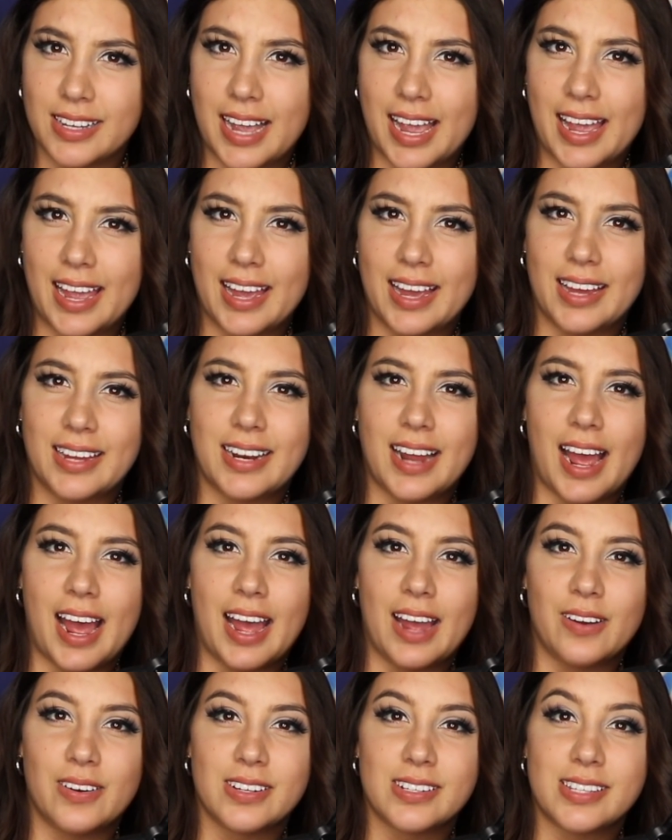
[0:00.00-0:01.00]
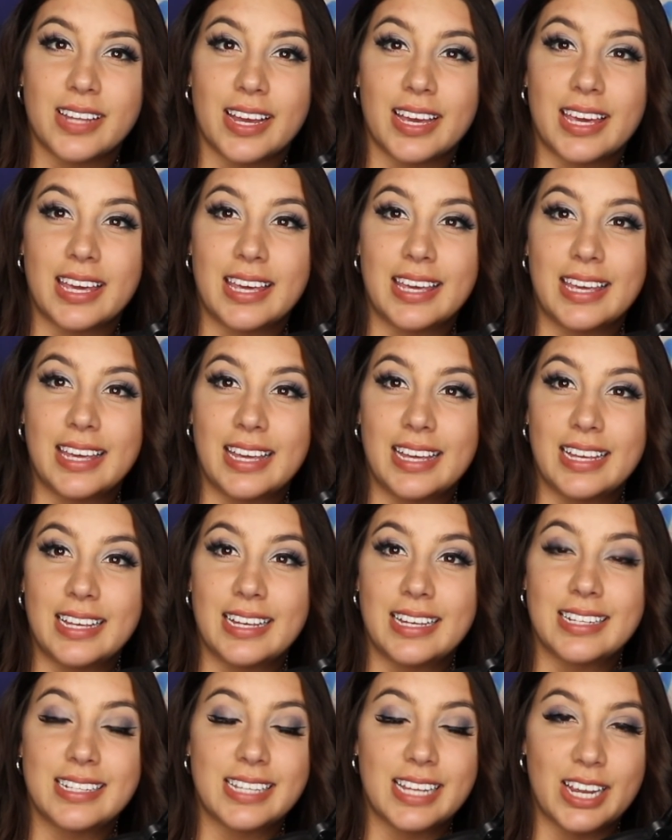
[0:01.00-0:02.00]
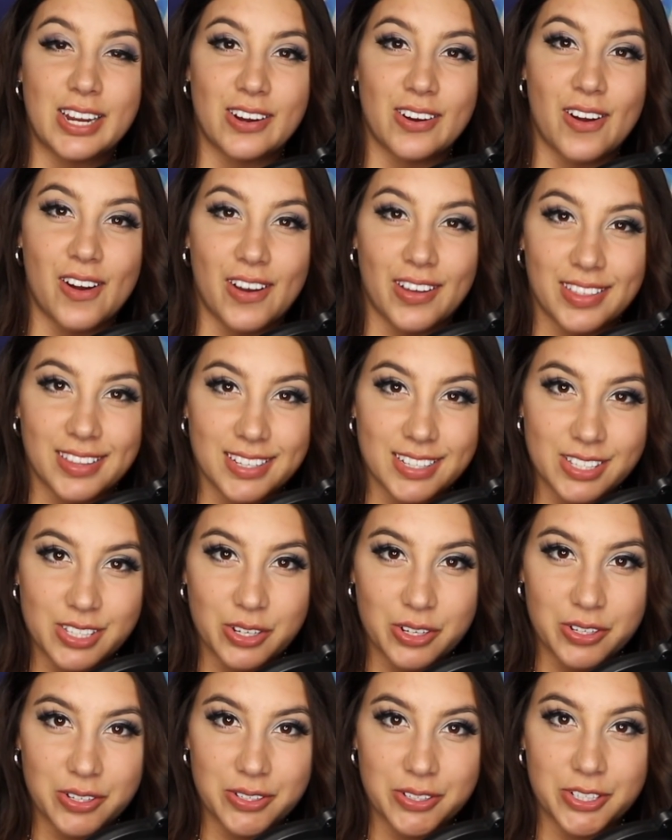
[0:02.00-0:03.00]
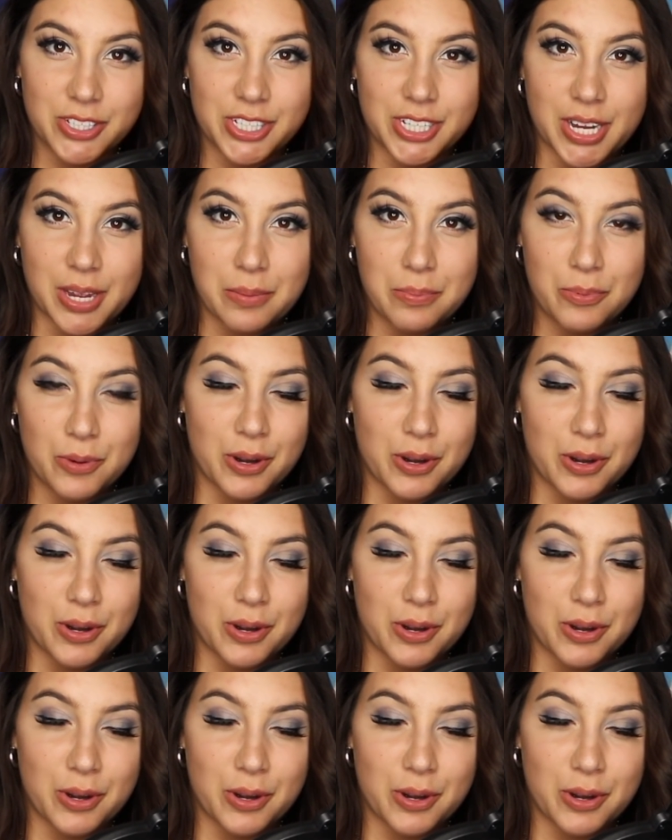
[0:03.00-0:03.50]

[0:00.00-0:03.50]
And I was like, he is here on this cruise ship.